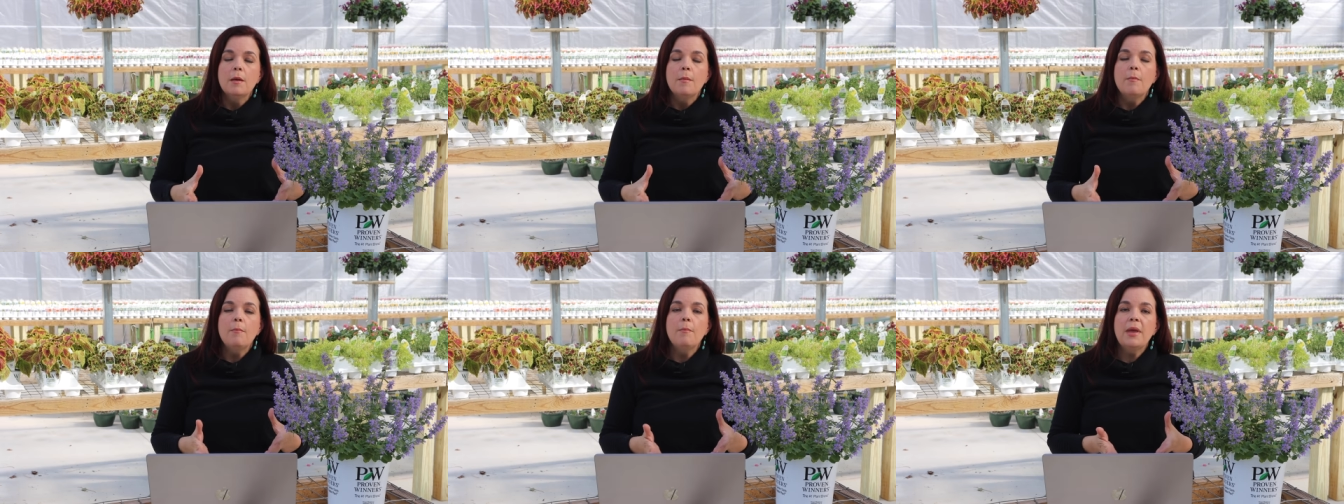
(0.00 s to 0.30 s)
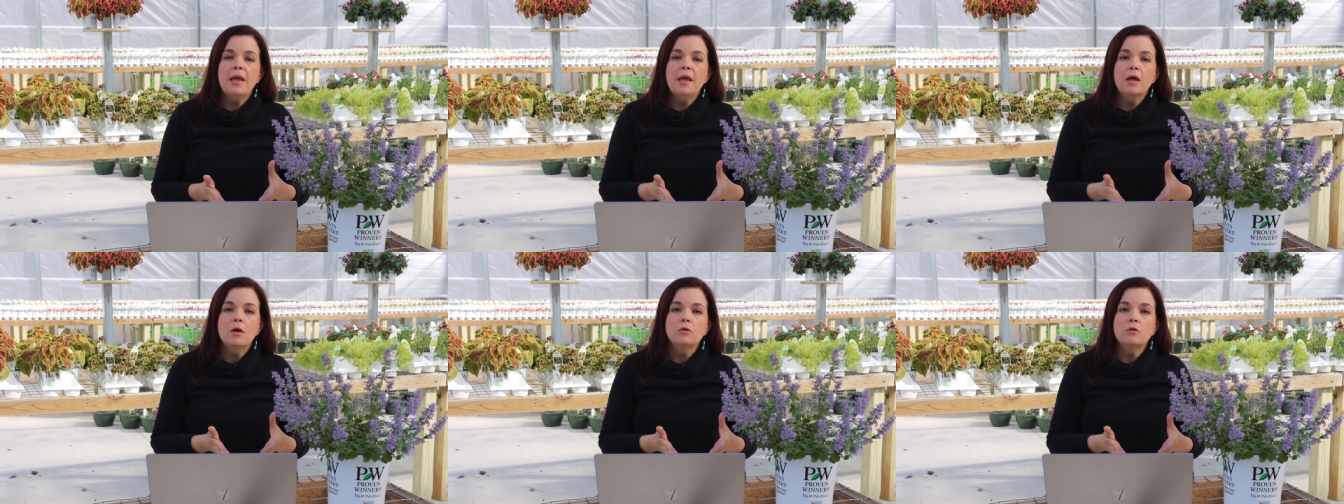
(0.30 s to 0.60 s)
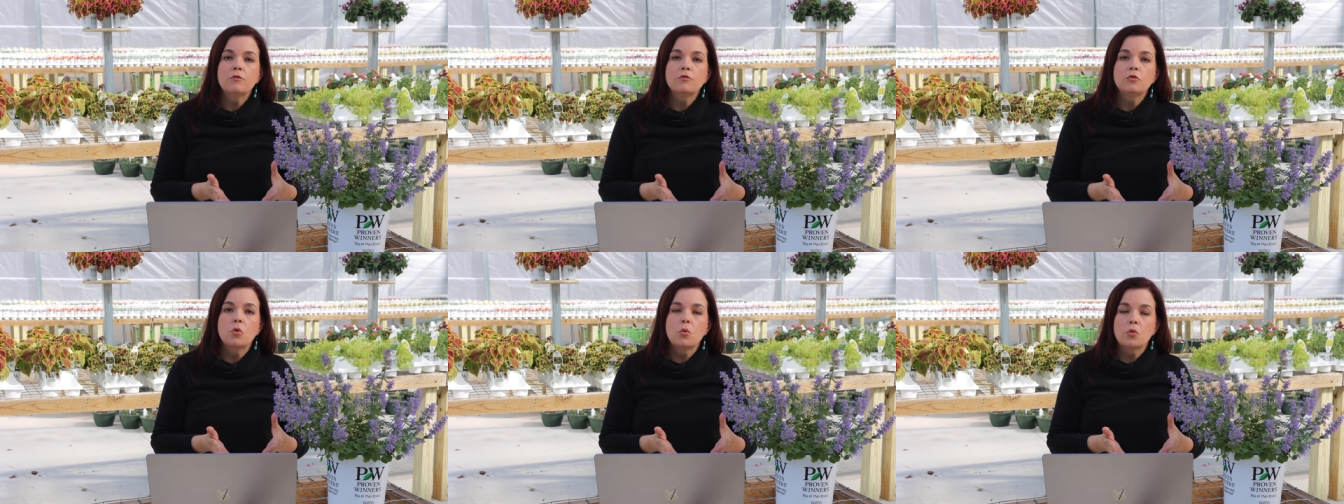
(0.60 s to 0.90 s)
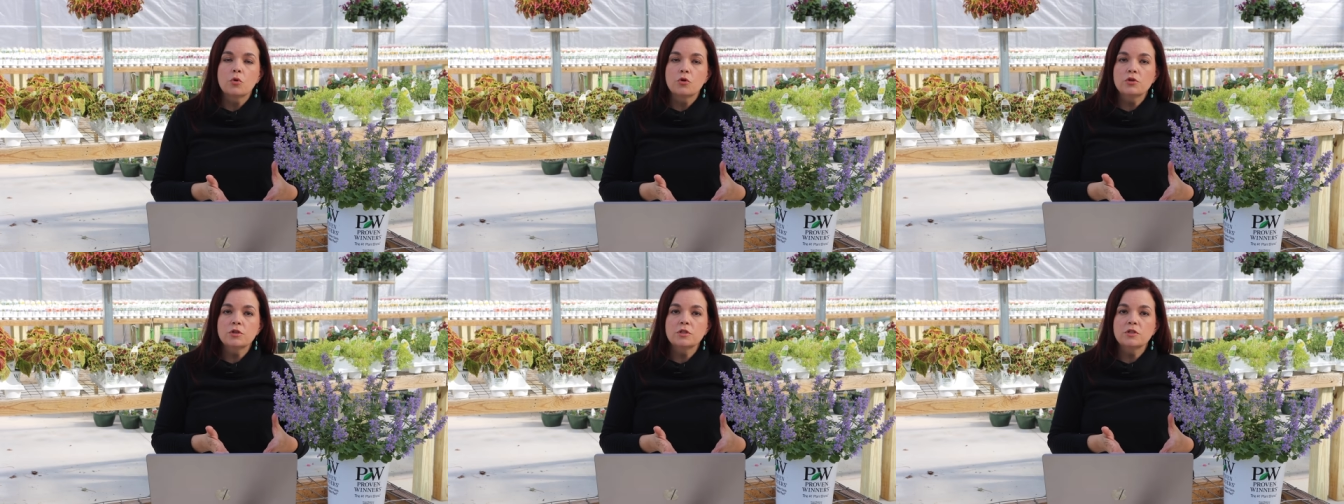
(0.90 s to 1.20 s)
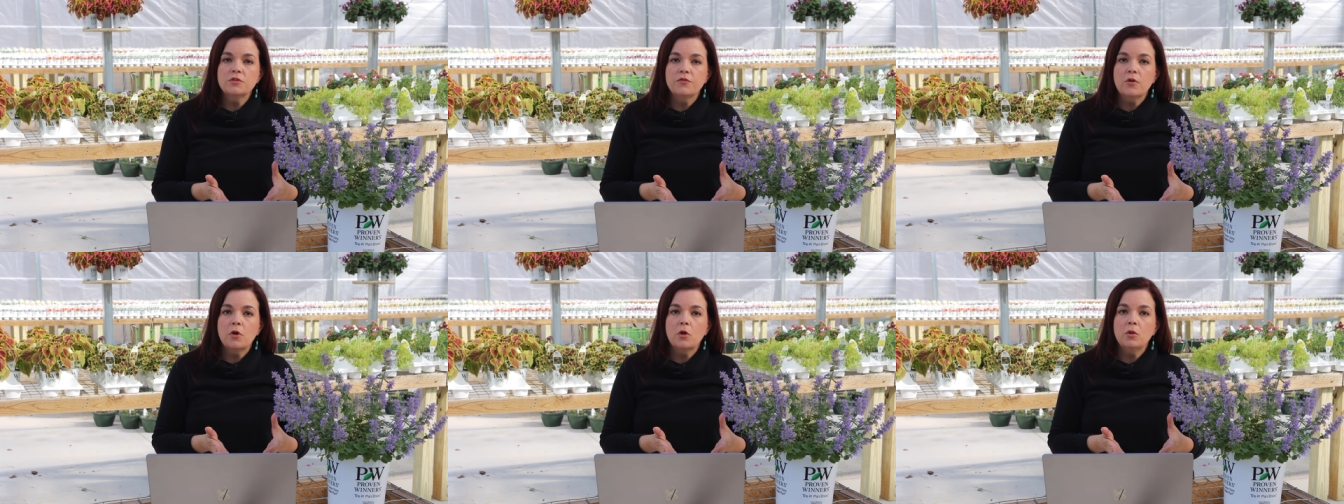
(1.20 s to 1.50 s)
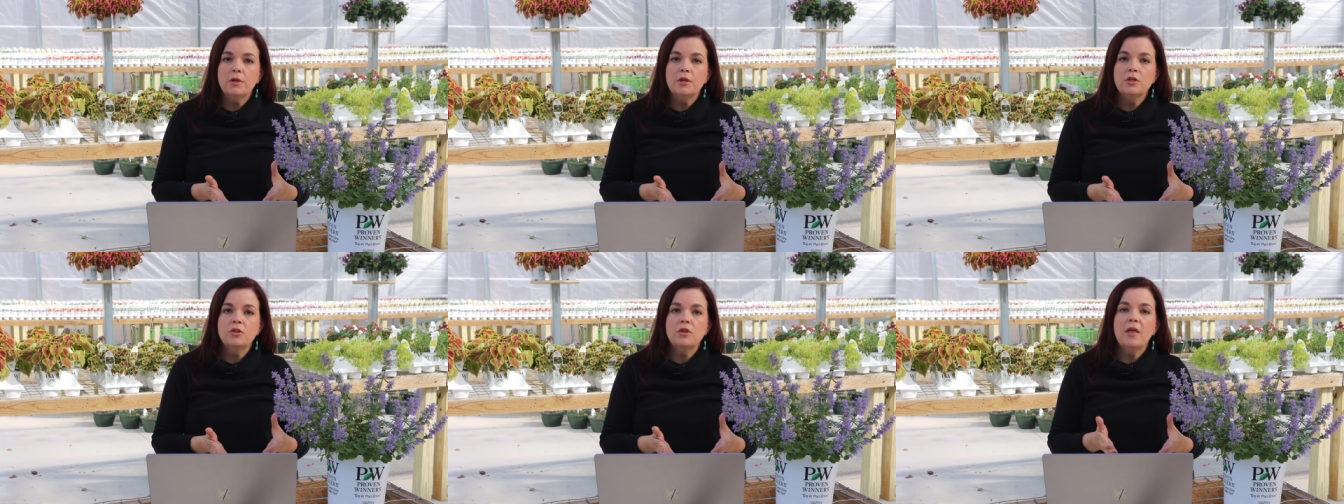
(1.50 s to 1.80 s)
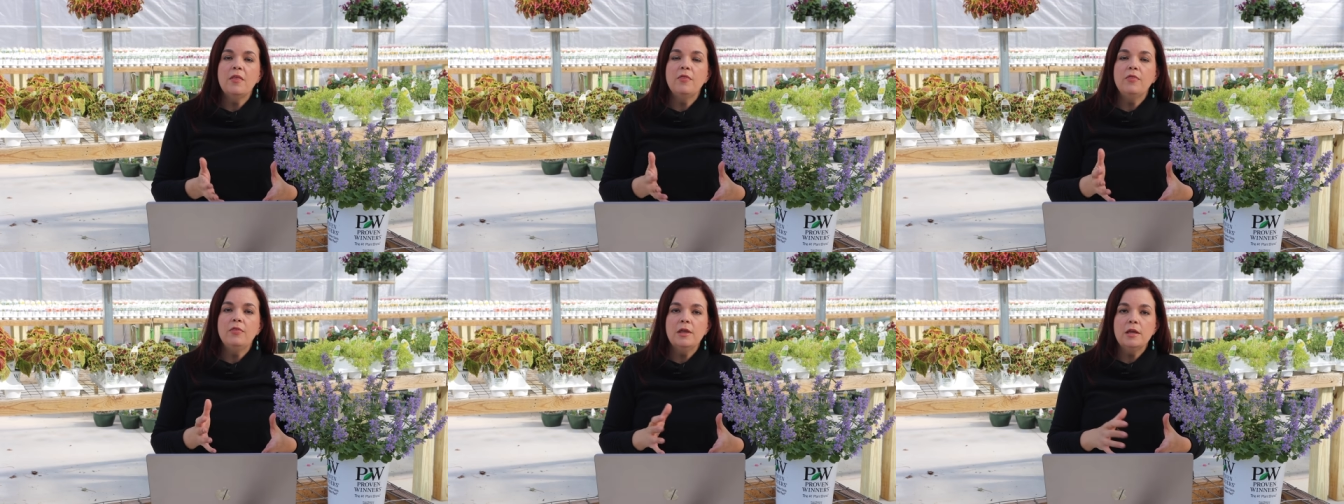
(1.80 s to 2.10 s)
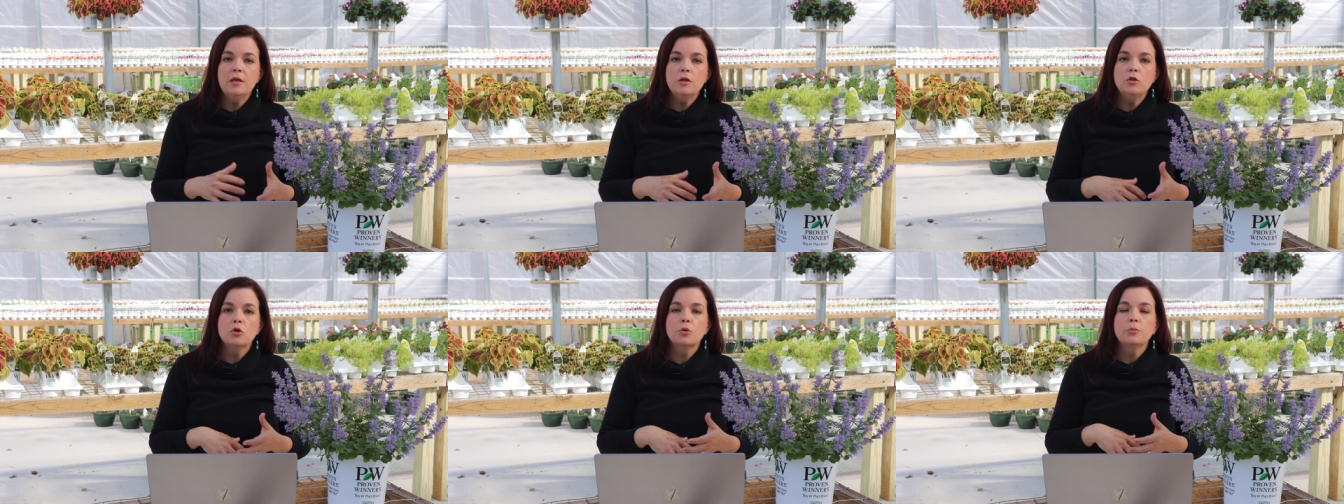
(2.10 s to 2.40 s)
mound of gorgeous foliage and then